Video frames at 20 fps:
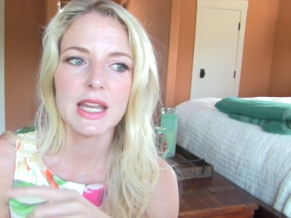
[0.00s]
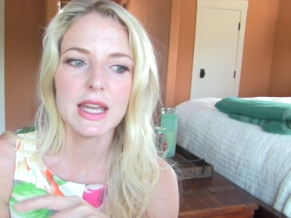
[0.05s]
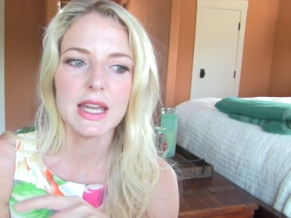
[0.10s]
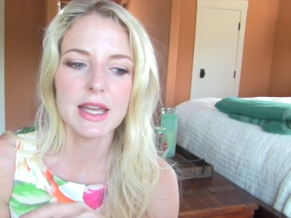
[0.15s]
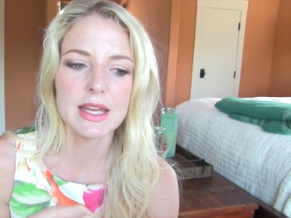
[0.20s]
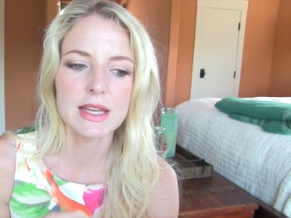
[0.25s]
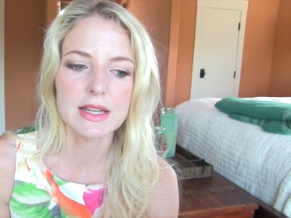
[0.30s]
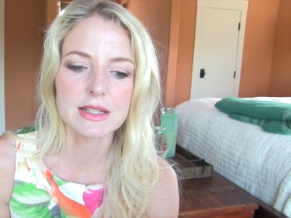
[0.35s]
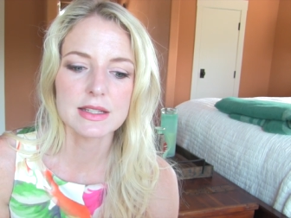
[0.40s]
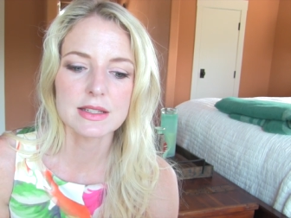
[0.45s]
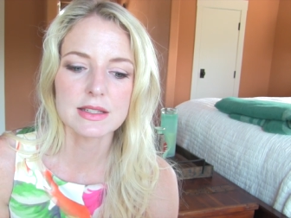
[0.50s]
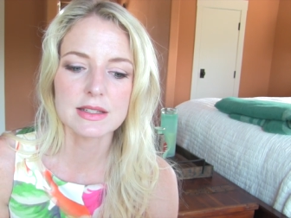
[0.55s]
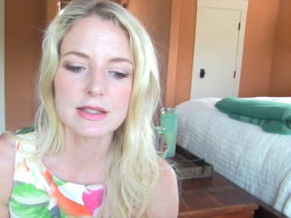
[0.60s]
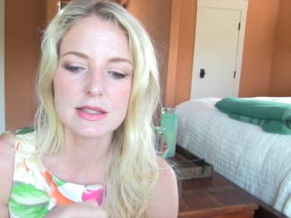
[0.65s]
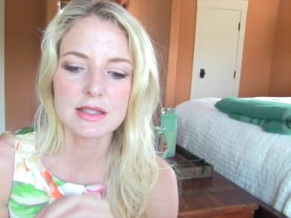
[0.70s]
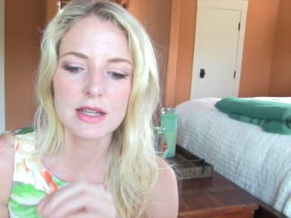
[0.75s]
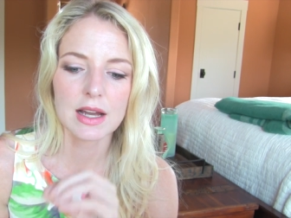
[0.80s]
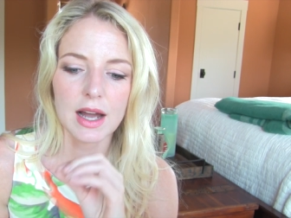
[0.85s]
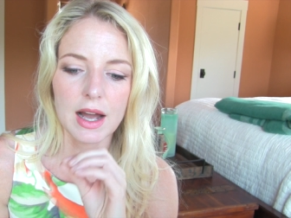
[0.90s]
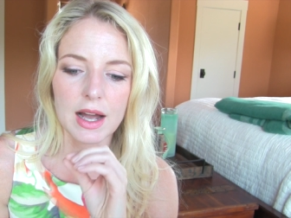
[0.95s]

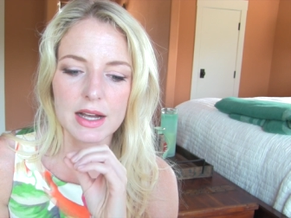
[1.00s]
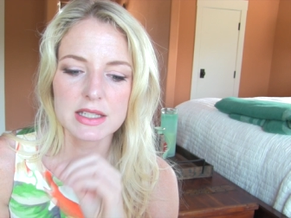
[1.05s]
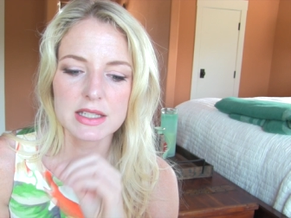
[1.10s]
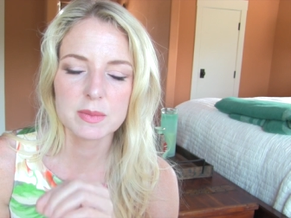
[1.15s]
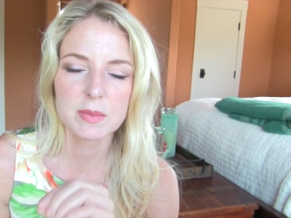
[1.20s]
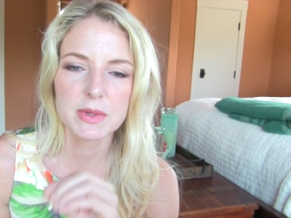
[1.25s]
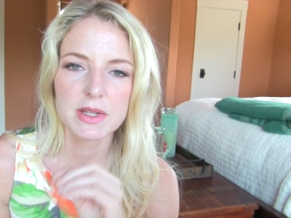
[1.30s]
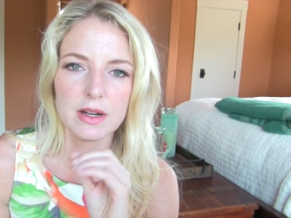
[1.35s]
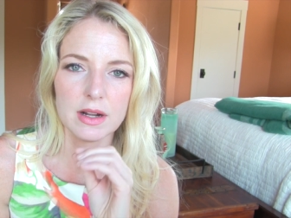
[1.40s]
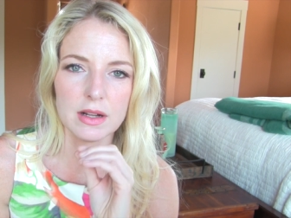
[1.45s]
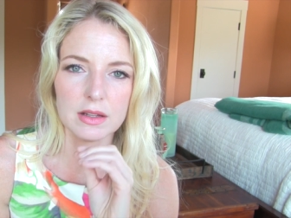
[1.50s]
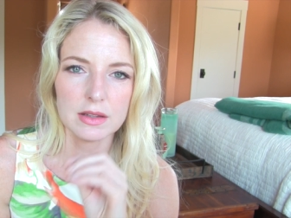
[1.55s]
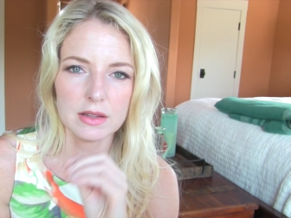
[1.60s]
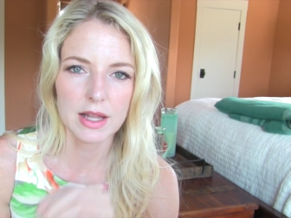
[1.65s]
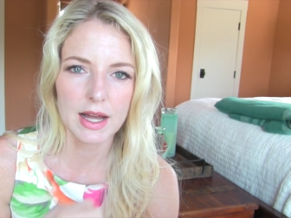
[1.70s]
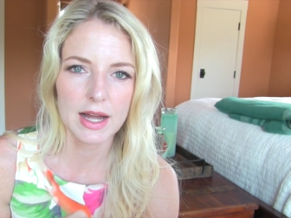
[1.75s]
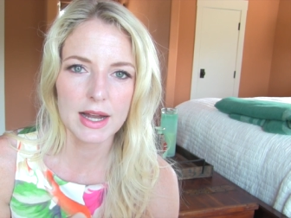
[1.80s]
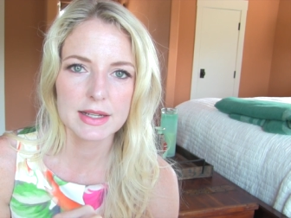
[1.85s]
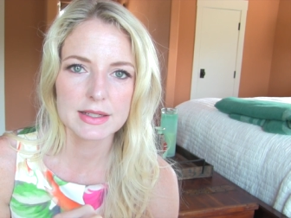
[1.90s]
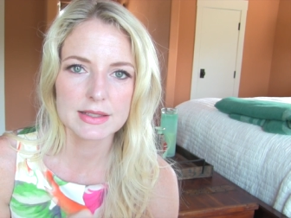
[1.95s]
is I spent a
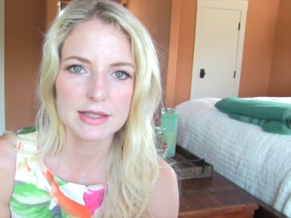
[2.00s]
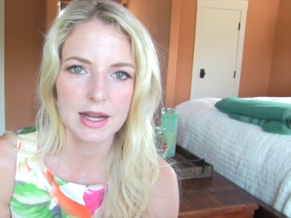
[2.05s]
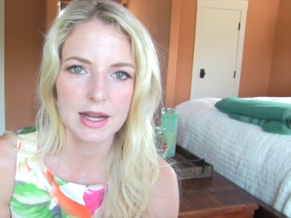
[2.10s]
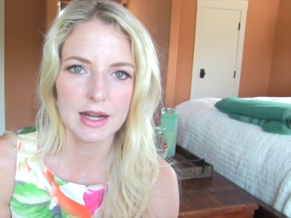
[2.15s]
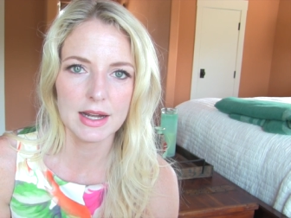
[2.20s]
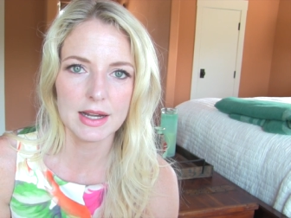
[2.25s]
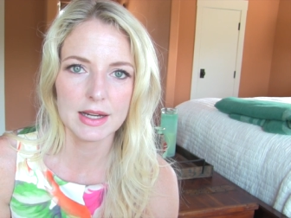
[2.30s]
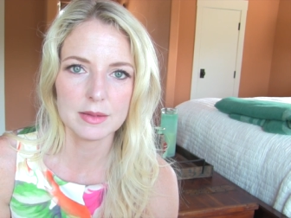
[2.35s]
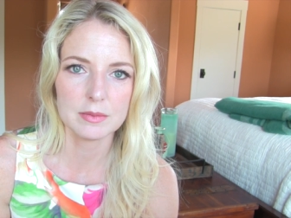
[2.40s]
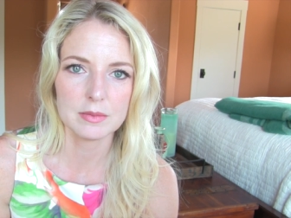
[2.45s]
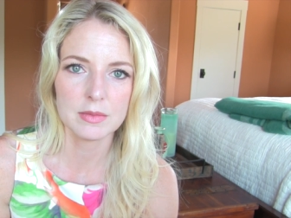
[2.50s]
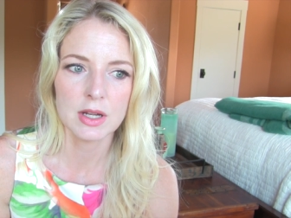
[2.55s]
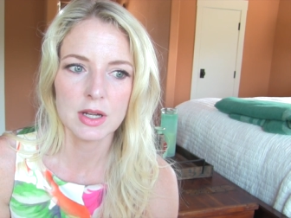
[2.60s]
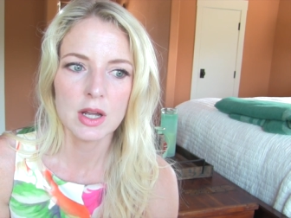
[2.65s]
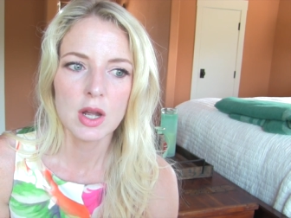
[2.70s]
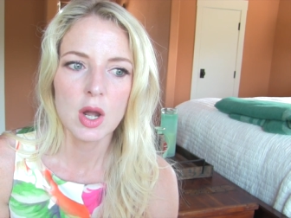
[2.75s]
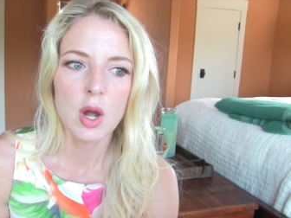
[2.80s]
lot of time